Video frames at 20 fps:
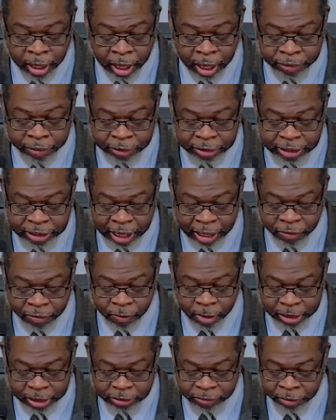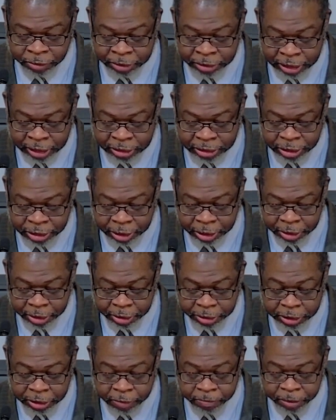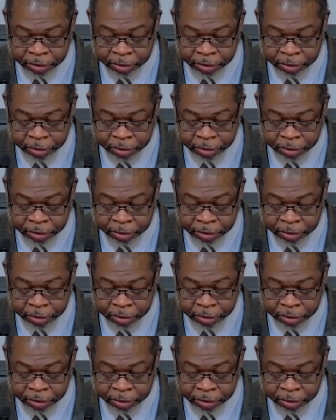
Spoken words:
of the Southwest for a dozen years.